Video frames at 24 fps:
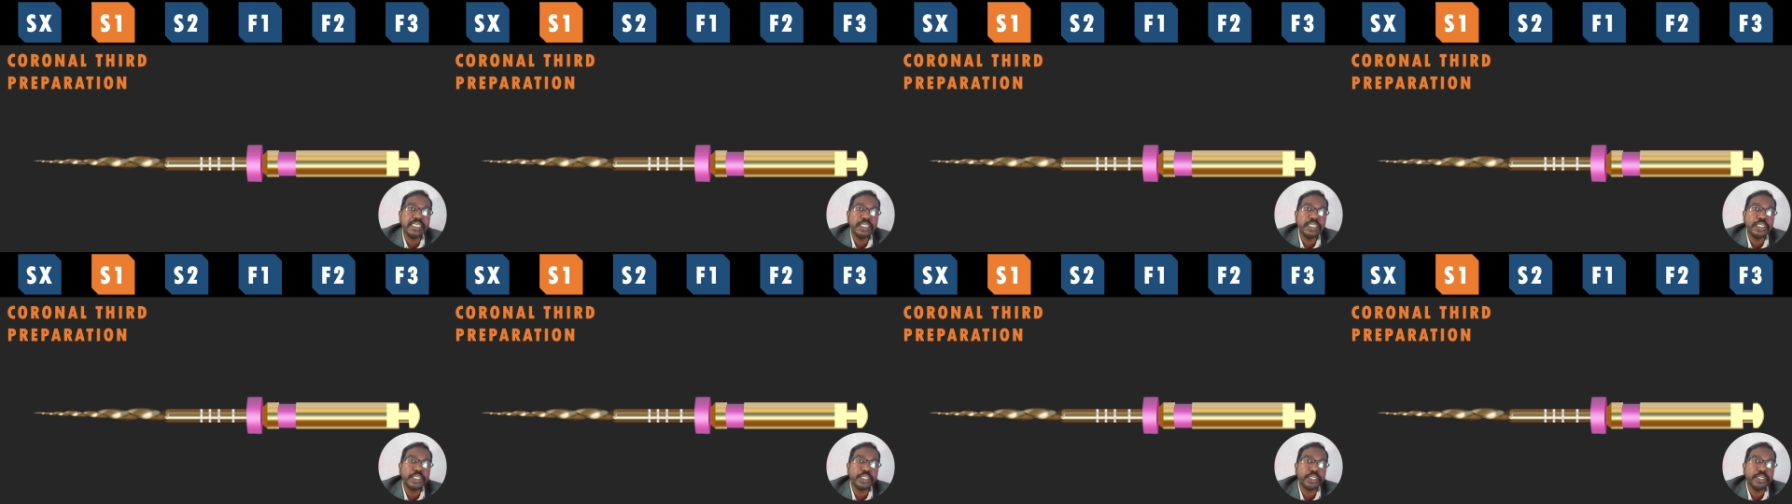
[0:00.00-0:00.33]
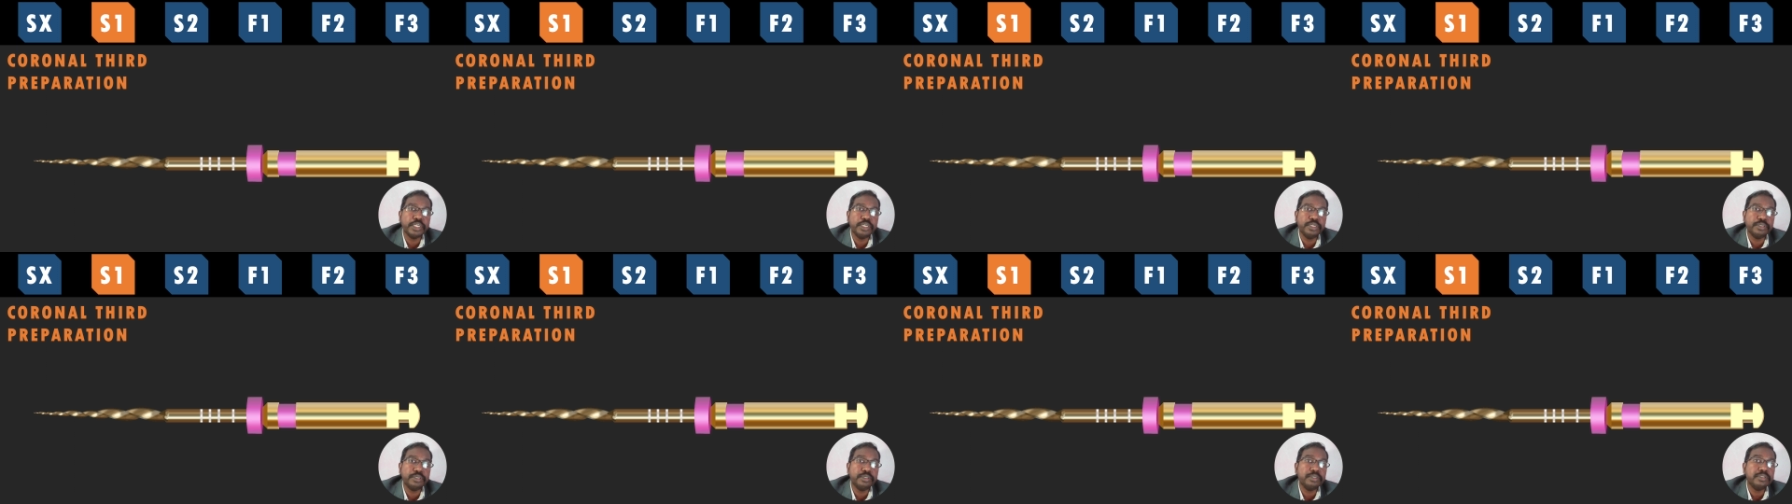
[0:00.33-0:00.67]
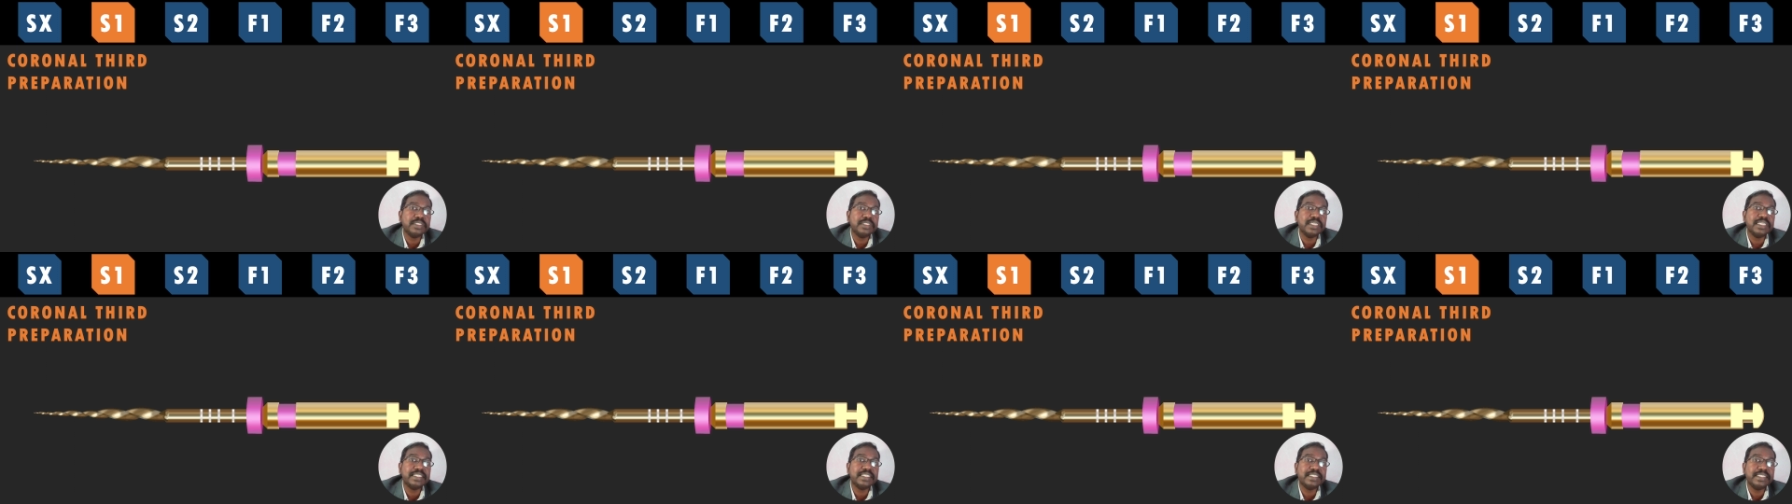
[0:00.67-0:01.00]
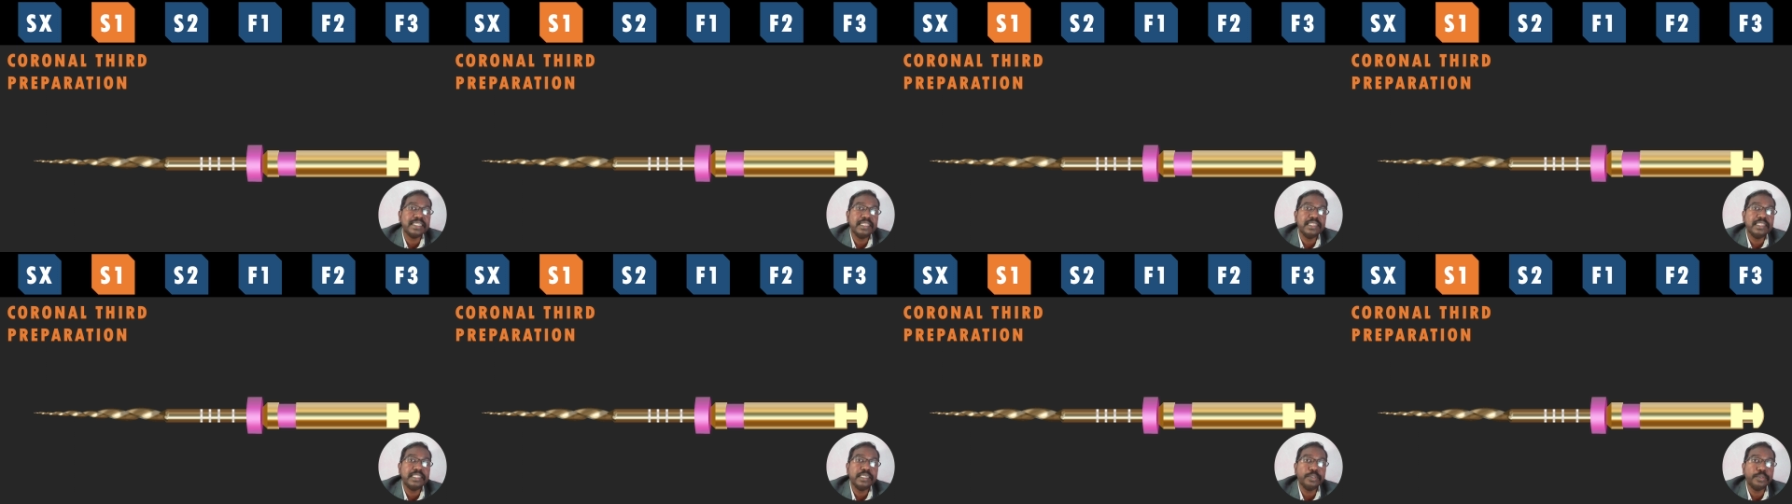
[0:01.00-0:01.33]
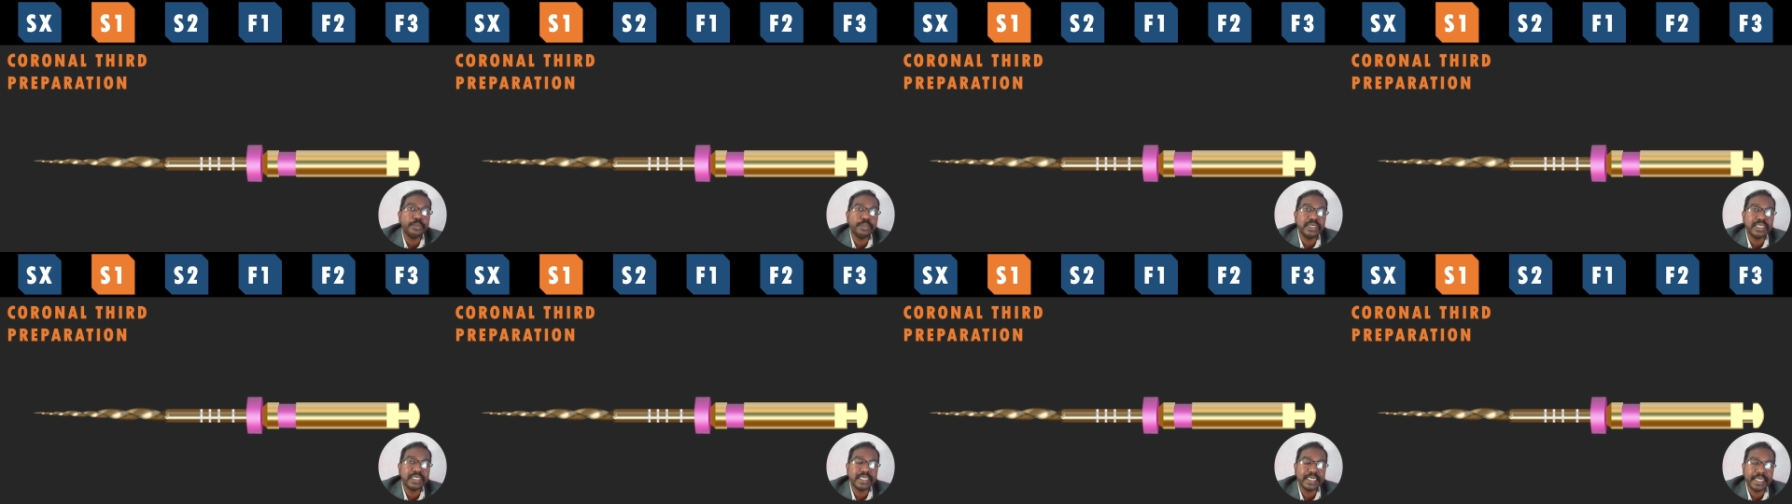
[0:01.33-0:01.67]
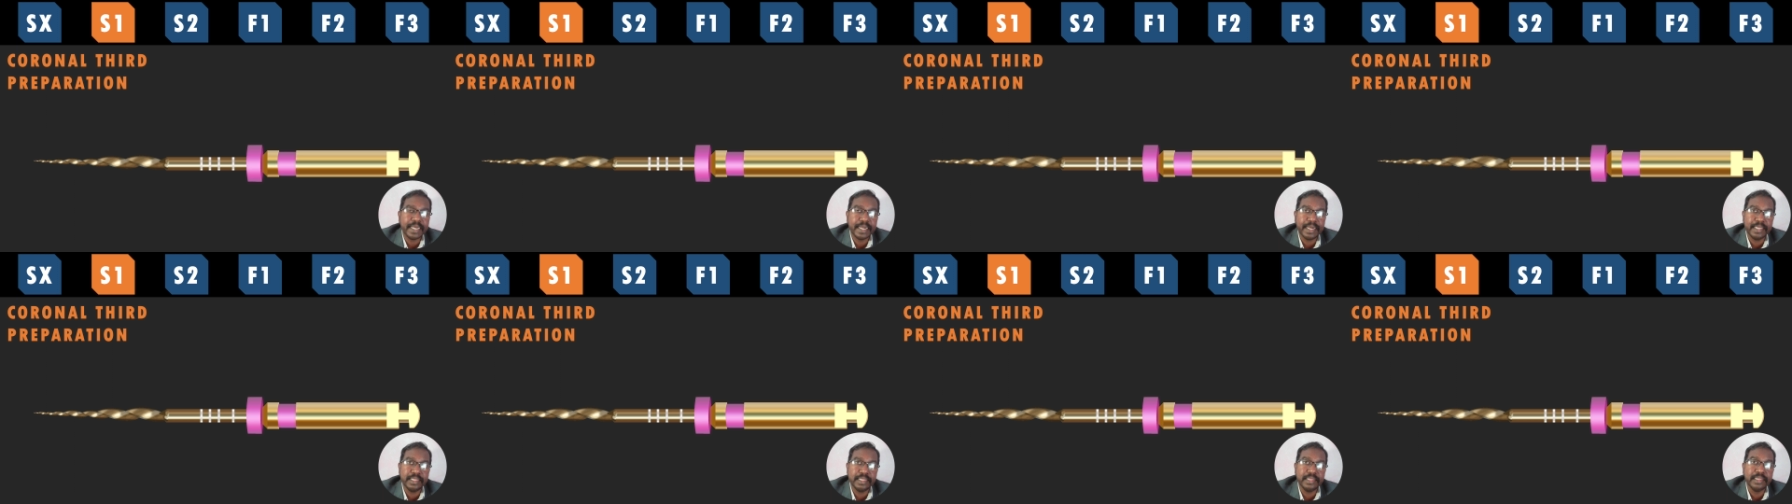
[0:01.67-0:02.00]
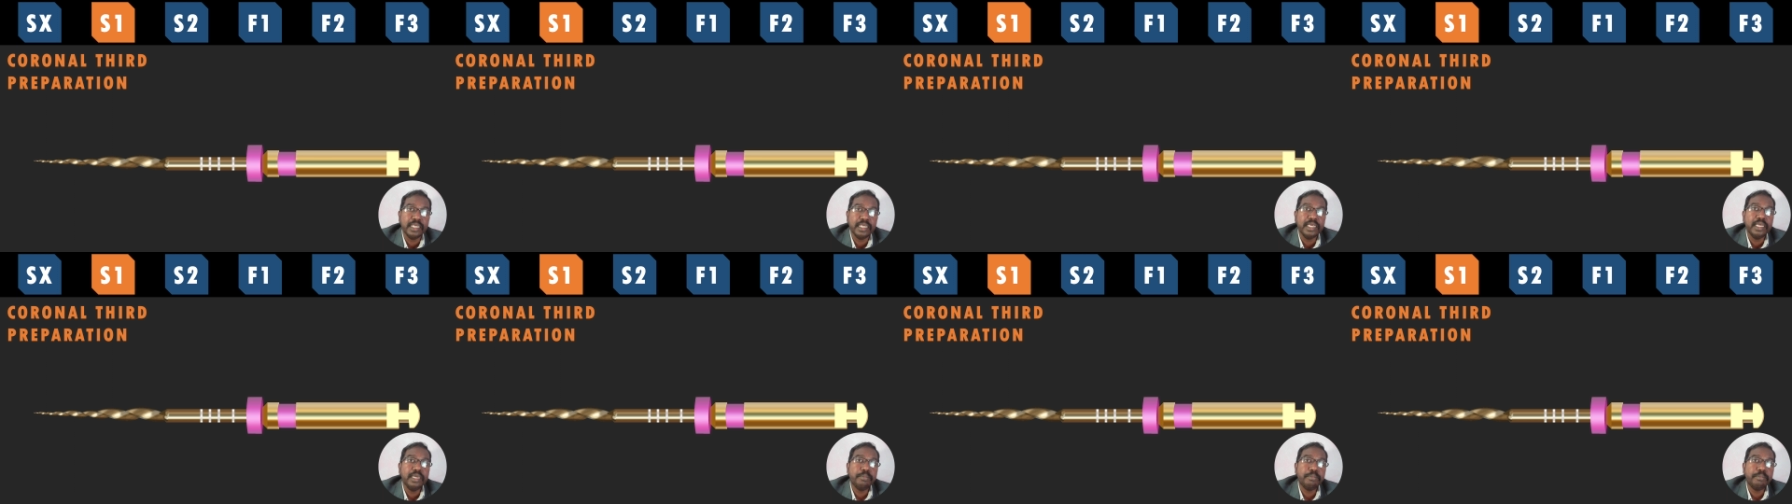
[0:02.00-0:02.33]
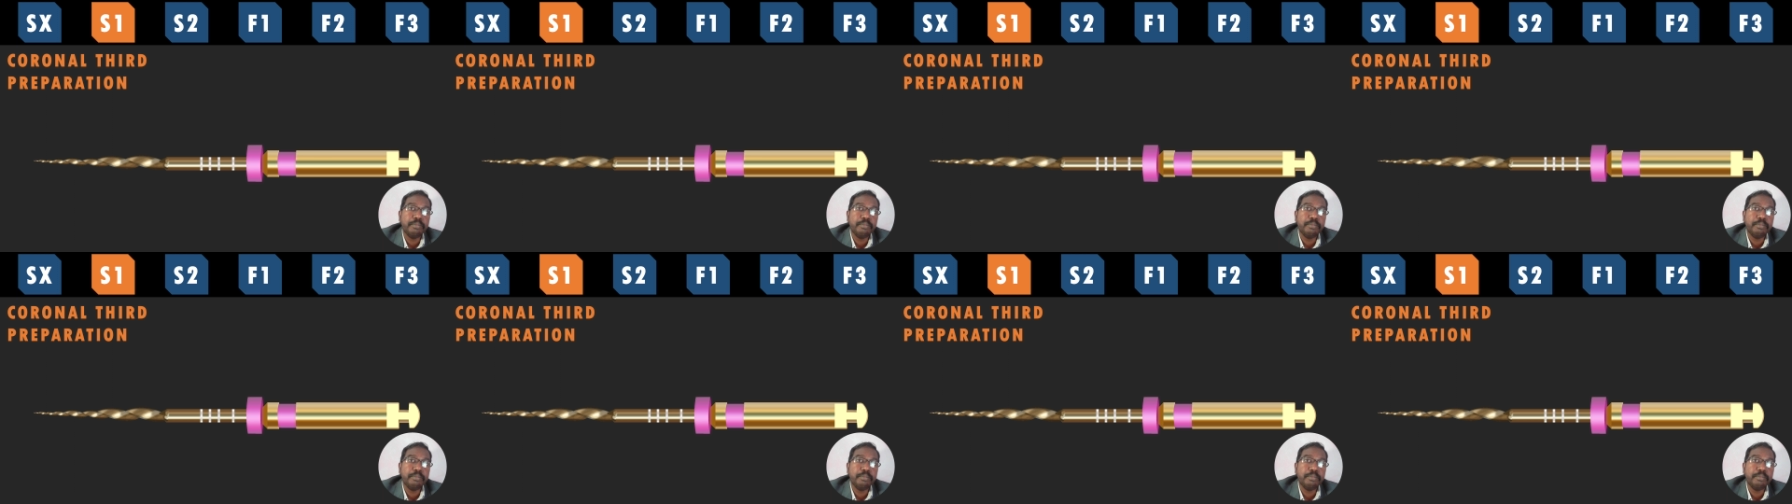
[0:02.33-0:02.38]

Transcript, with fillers: introduced till the working length.